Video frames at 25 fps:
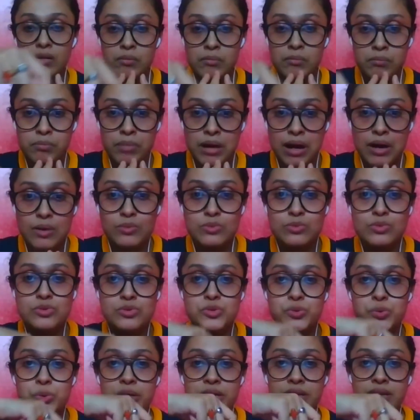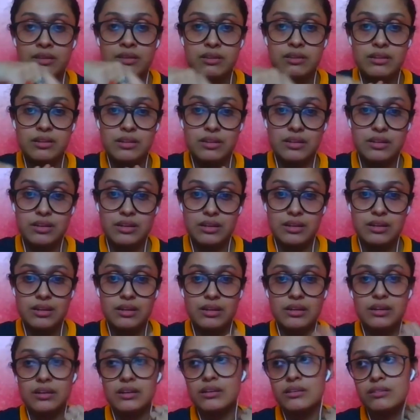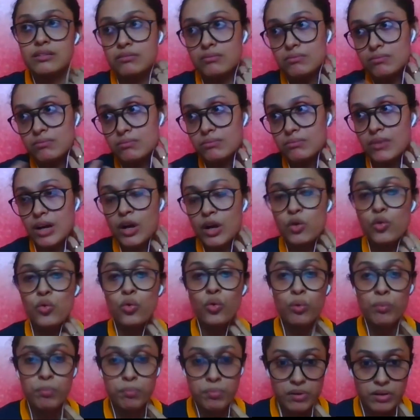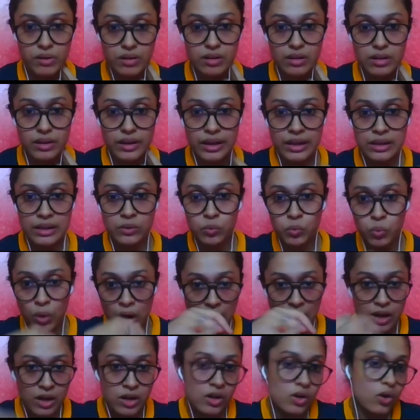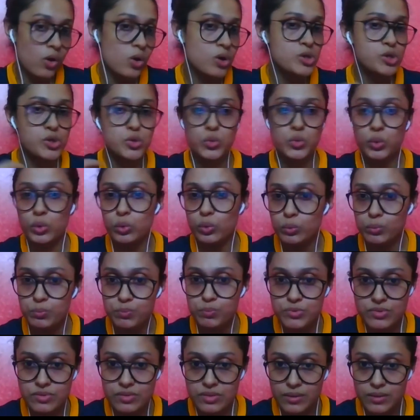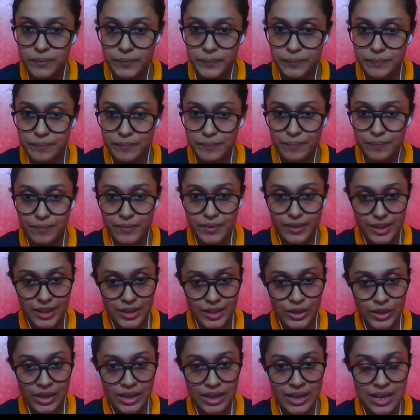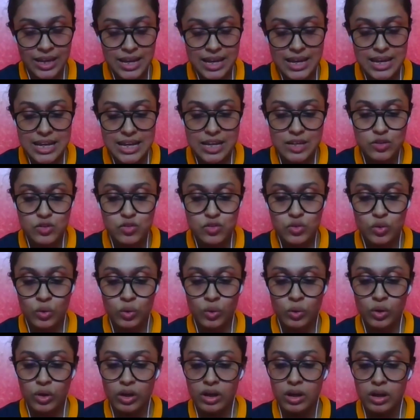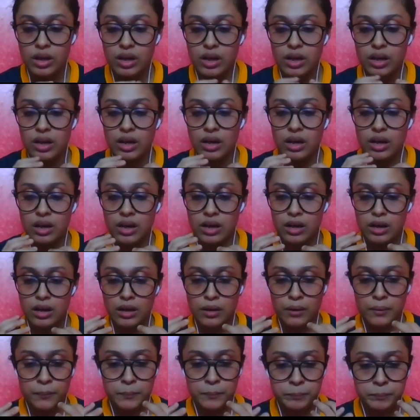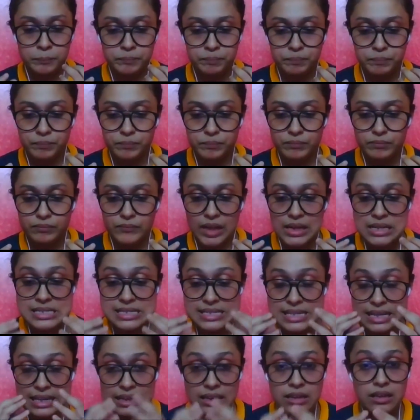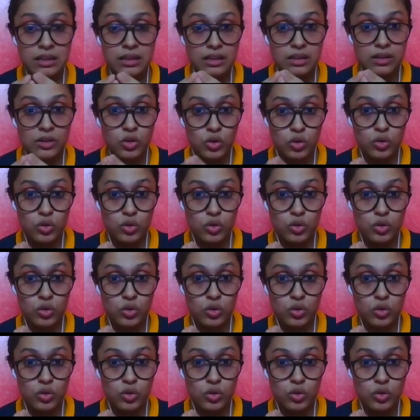bound with a rope in 1 or 2 loops. Okay, so a single